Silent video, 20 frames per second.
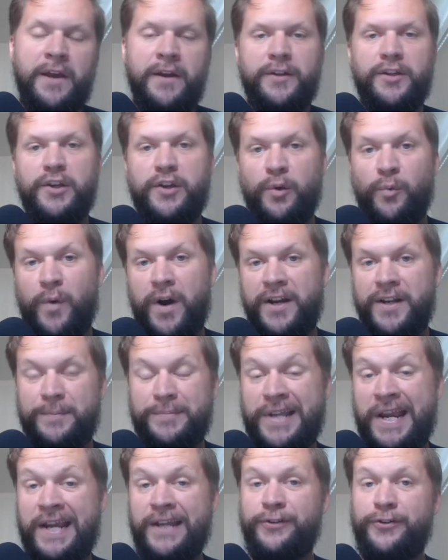You can wind up
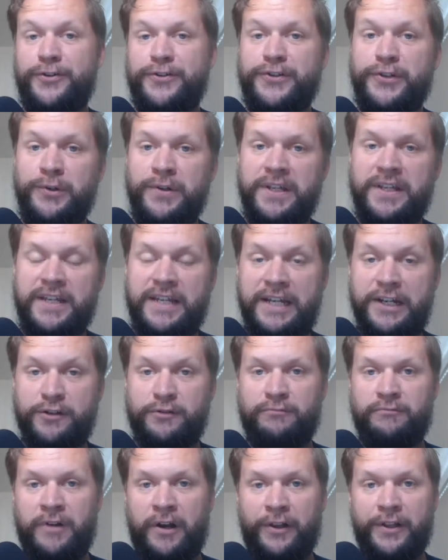tailor suiting each
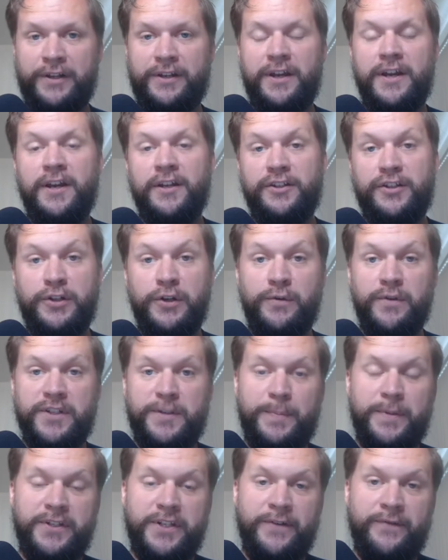Relic to a
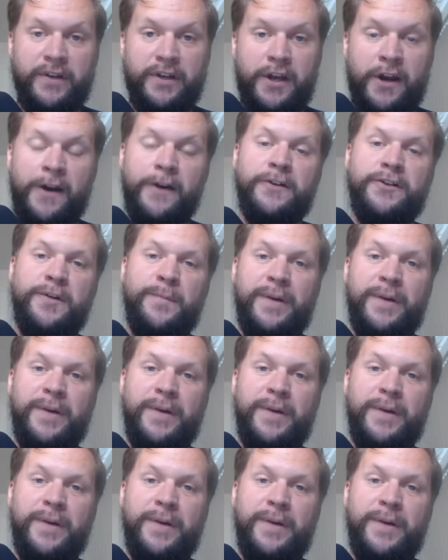specific character,